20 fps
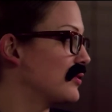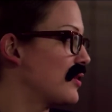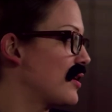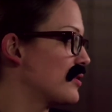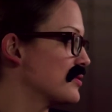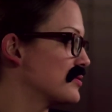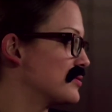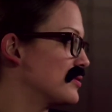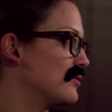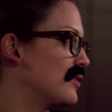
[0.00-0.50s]

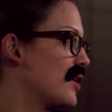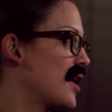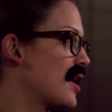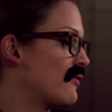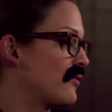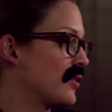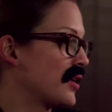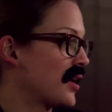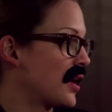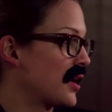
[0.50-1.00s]
several
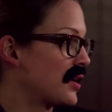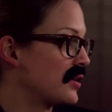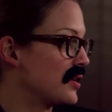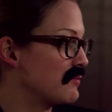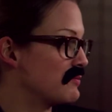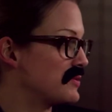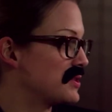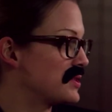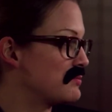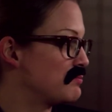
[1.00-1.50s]
important
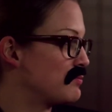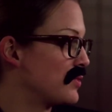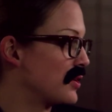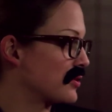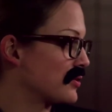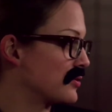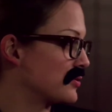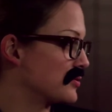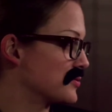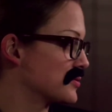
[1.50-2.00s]

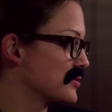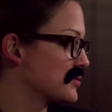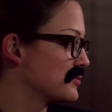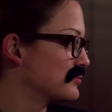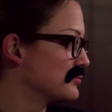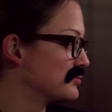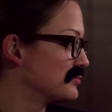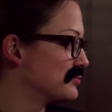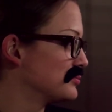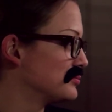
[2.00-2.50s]
contributions to the
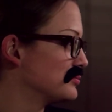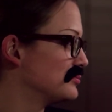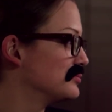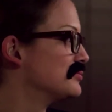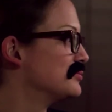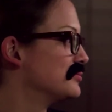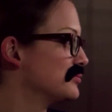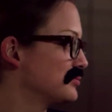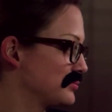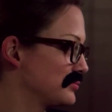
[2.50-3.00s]
study of
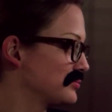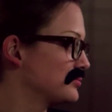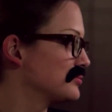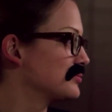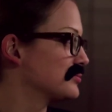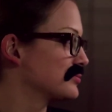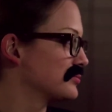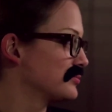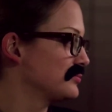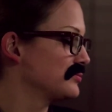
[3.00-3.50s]
personality.
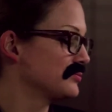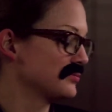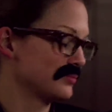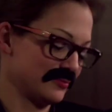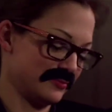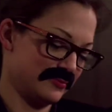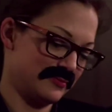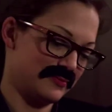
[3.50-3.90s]
He